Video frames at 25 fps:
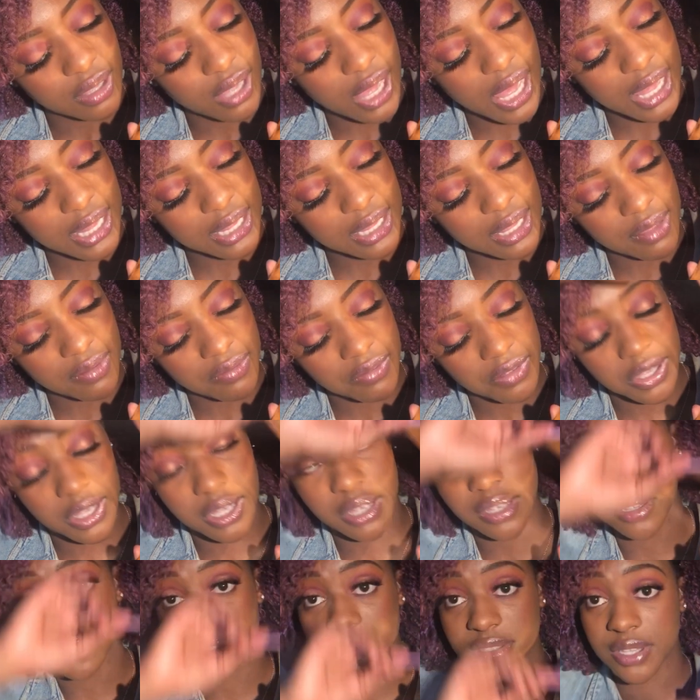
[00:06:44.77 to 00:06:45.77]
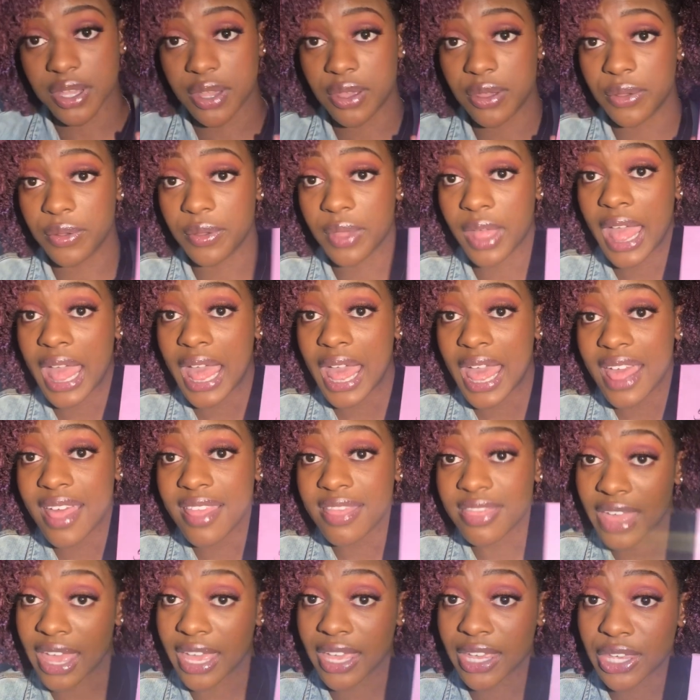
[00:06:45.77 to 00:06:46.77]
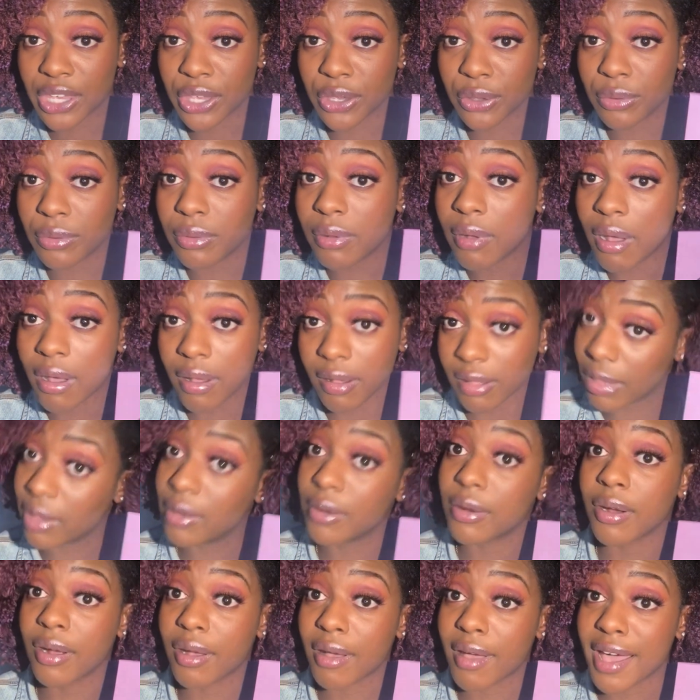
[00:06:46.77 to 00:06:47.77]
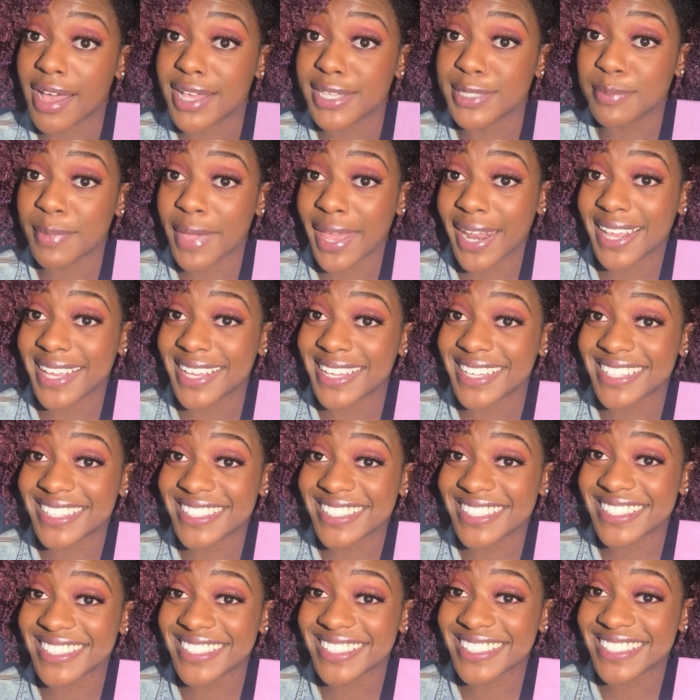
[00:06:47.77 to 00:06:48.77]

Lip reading: I love it. So thank you, GLOGIRL Cosmetics.